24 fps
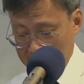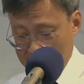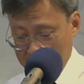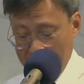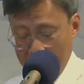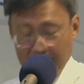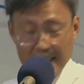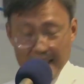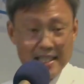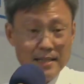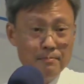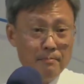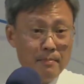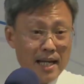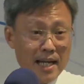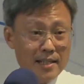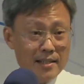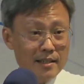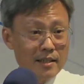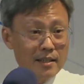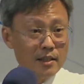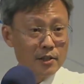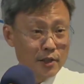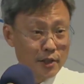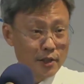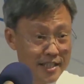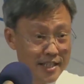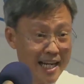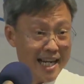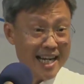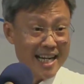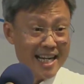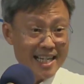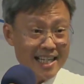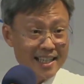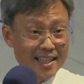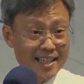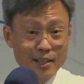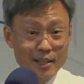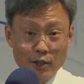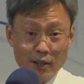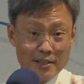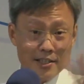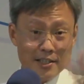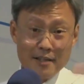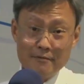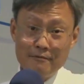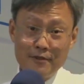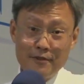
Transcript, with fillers: that he meant today, not some